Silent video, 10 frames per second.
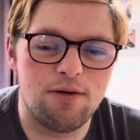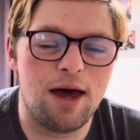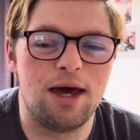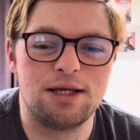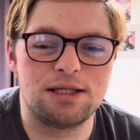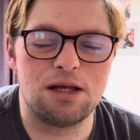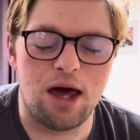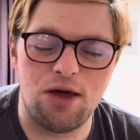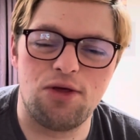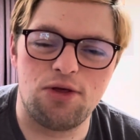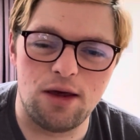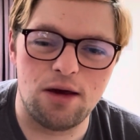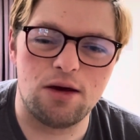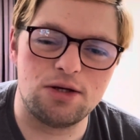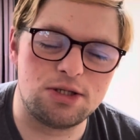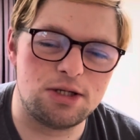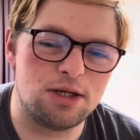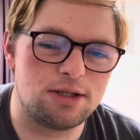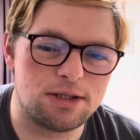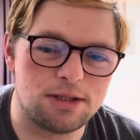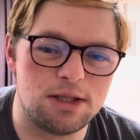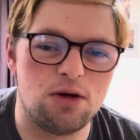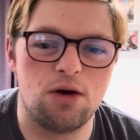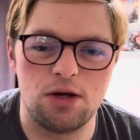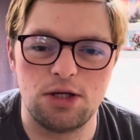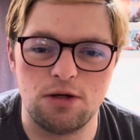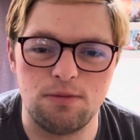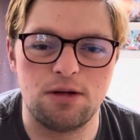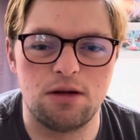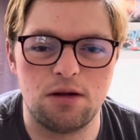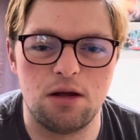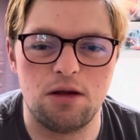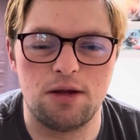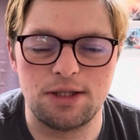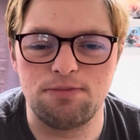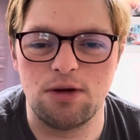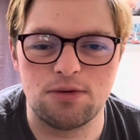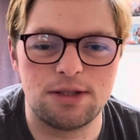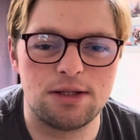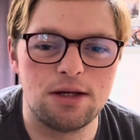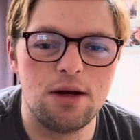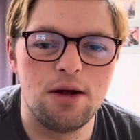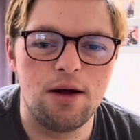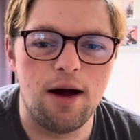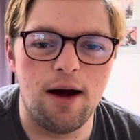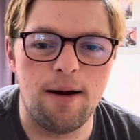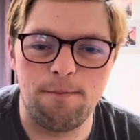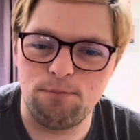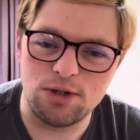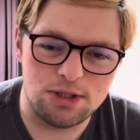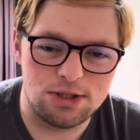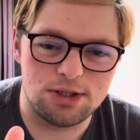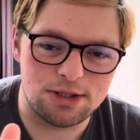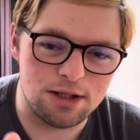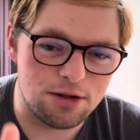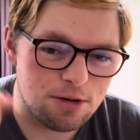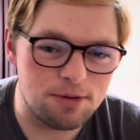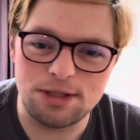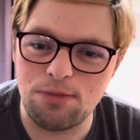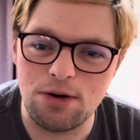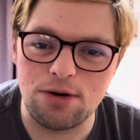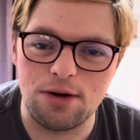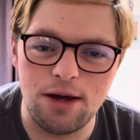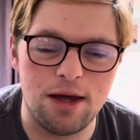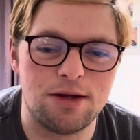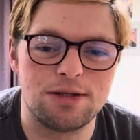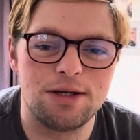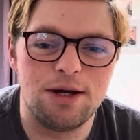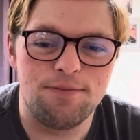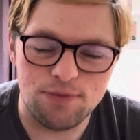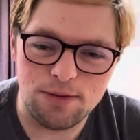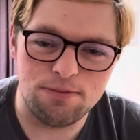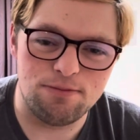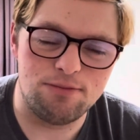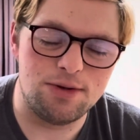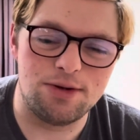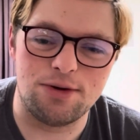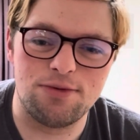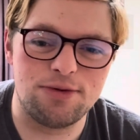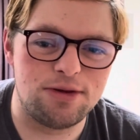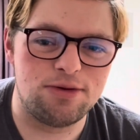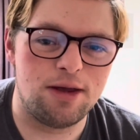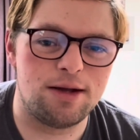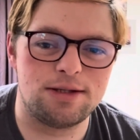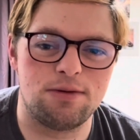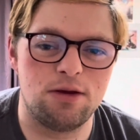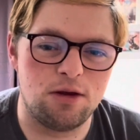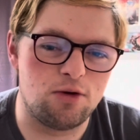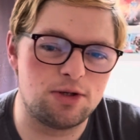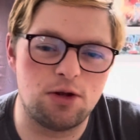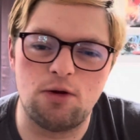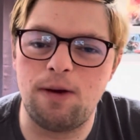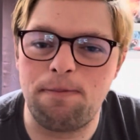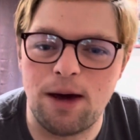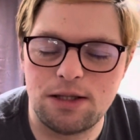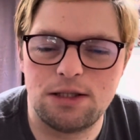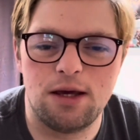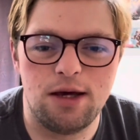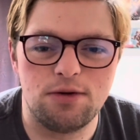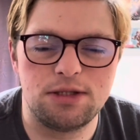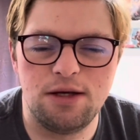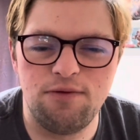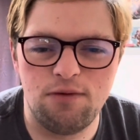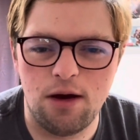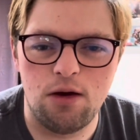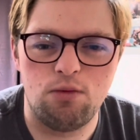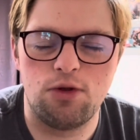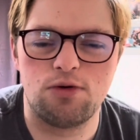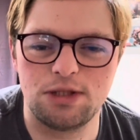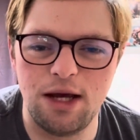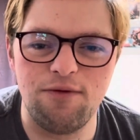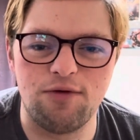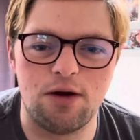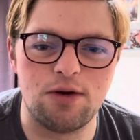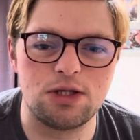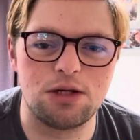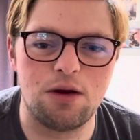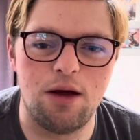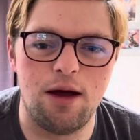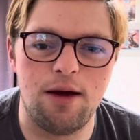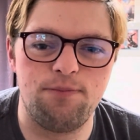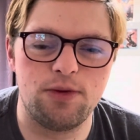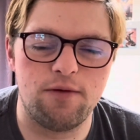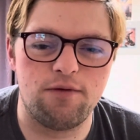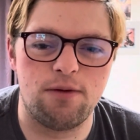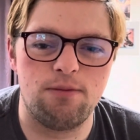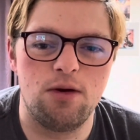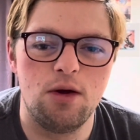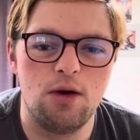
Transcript: I, I think she is still a human that's mute, um, but she's just a little bit smarter. And, you know, that's something that goes all the way back to the ALZ-113 uh, virus uh, from